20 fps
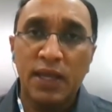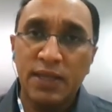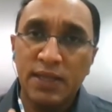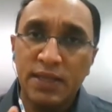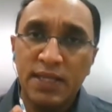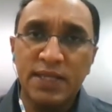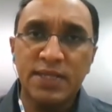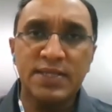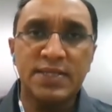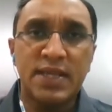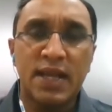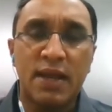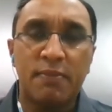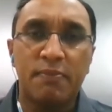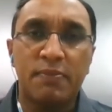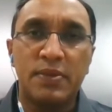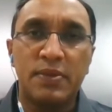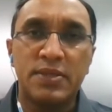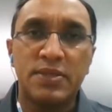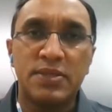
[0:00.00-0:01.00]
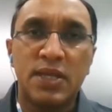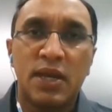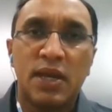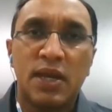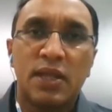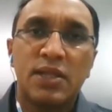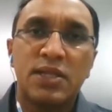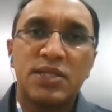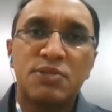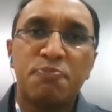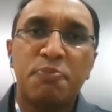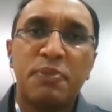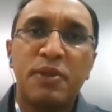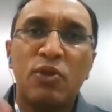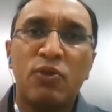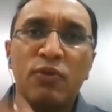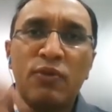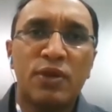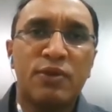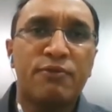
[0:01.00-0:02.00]
in these samples, the
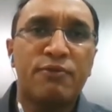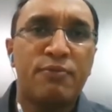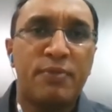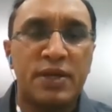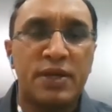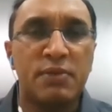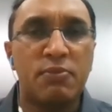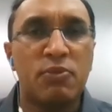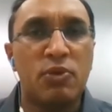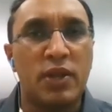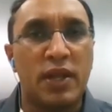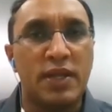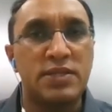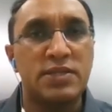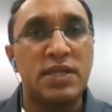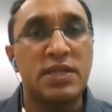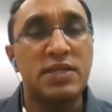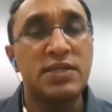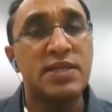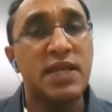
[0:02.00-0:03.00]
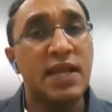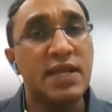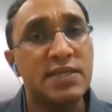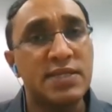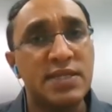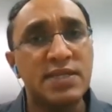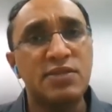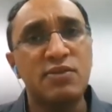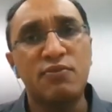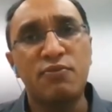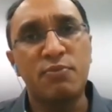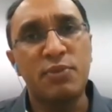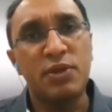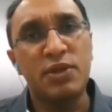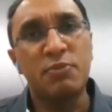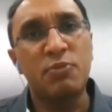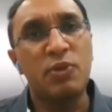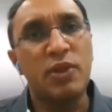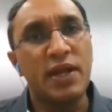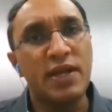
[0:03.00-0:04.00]
spillover of metabolites, that is excess of
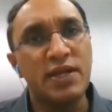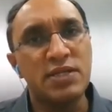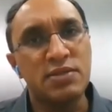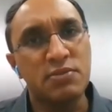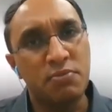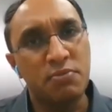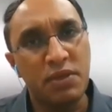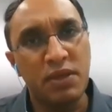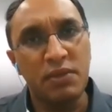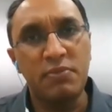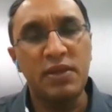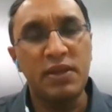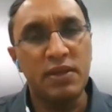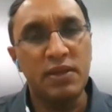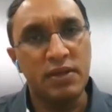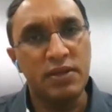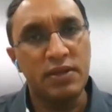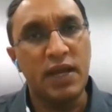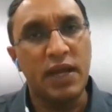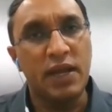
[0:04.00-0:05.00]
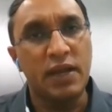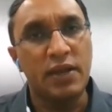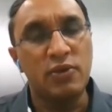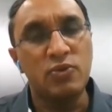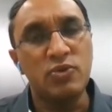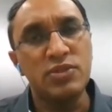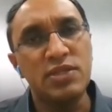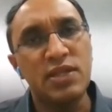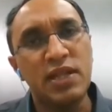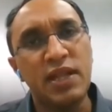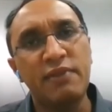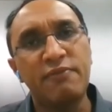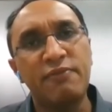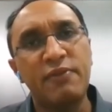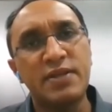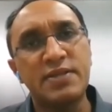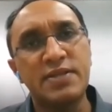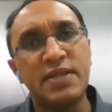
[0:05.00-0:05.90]
metabolites may be diagnosed. Like for